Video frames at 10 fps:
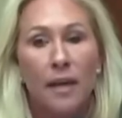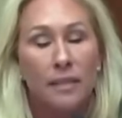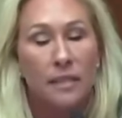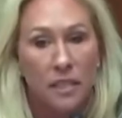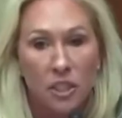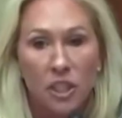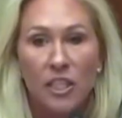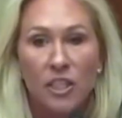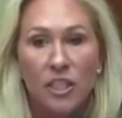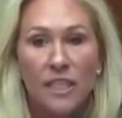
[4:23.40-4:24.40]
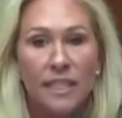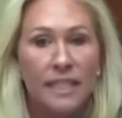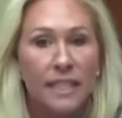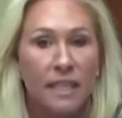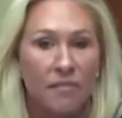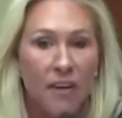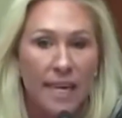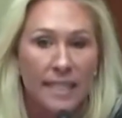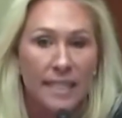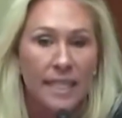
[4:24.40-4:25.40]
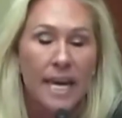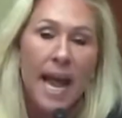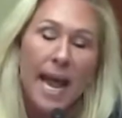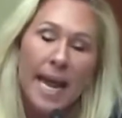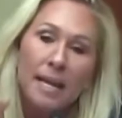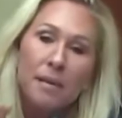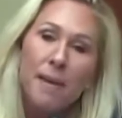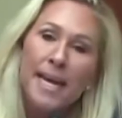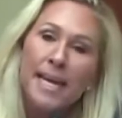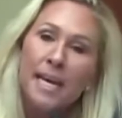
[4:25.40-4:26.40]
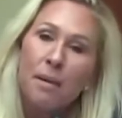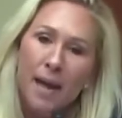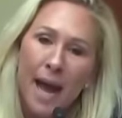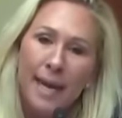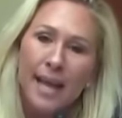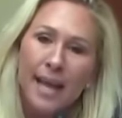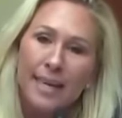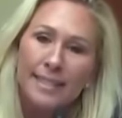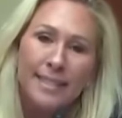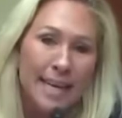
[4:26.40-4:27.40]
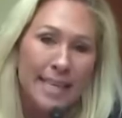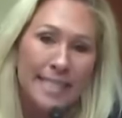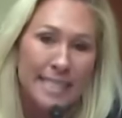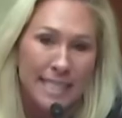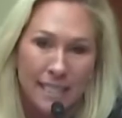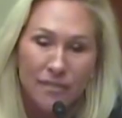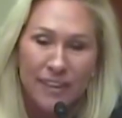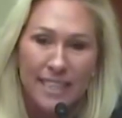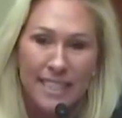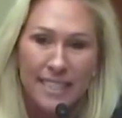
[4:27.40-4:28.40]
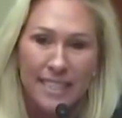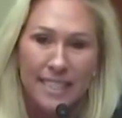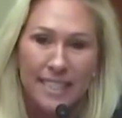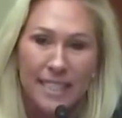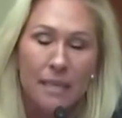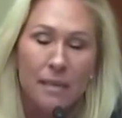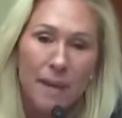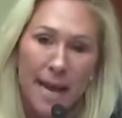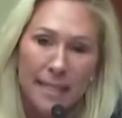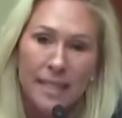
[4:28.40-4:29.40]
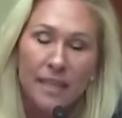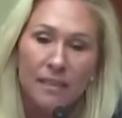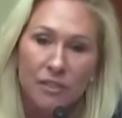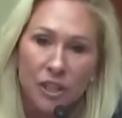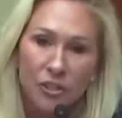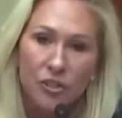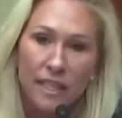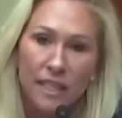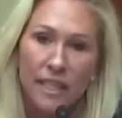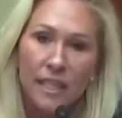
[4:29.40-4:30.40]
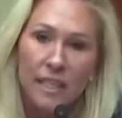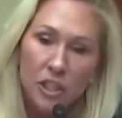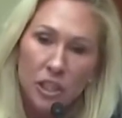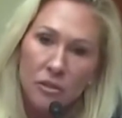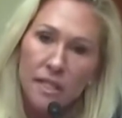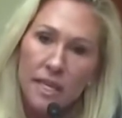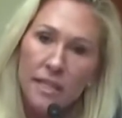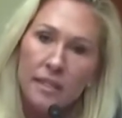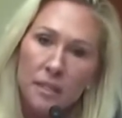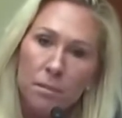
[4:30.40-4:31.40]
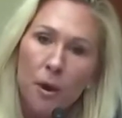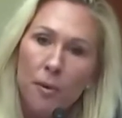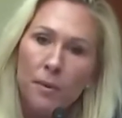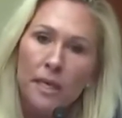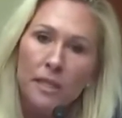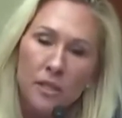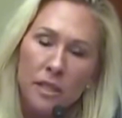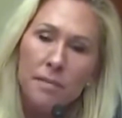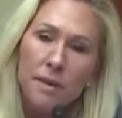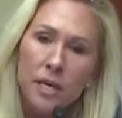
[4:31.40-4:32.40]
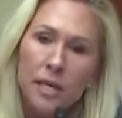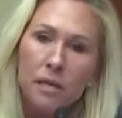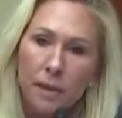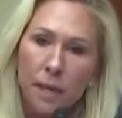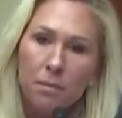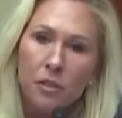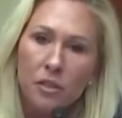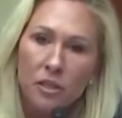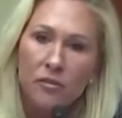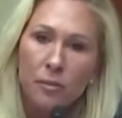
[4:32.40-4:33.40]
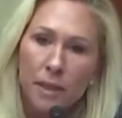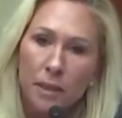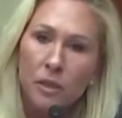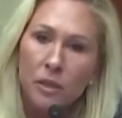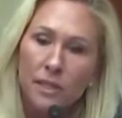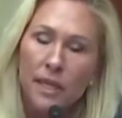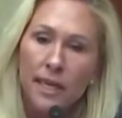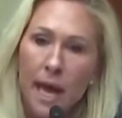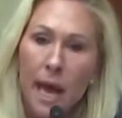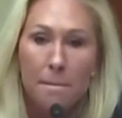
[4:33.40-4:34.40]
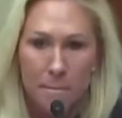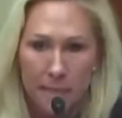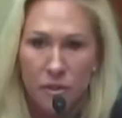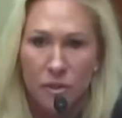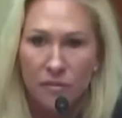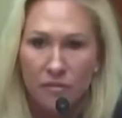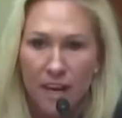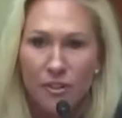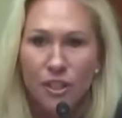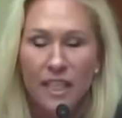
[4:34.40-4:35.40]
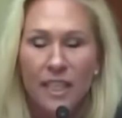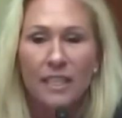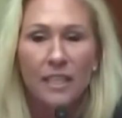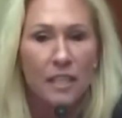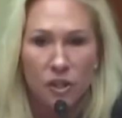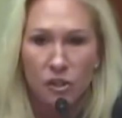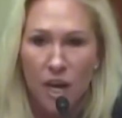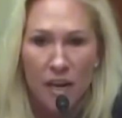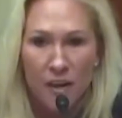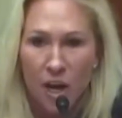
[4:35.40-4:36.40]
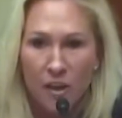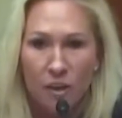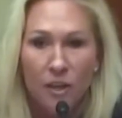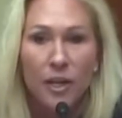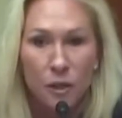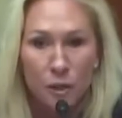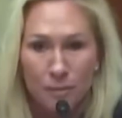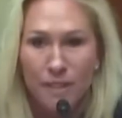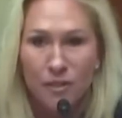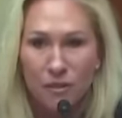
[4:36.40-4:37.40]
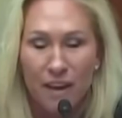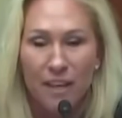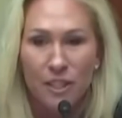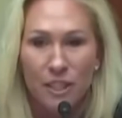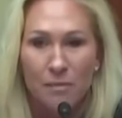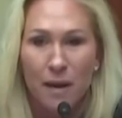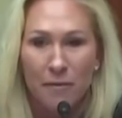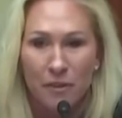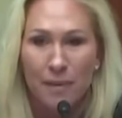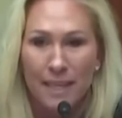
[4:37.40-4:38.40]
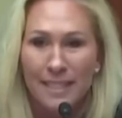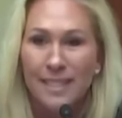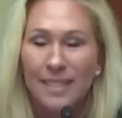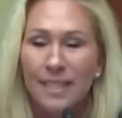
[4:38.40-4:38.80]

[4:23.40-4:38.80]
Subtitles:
suggestions and advice and making up guidelines like 6 feet distancing and masking of children. Do you think that's appropriate? Do the American people deserve to be abused like that, Mr. Fauci? Because you're not doctor, you're Mr. Fauci in my few minutes.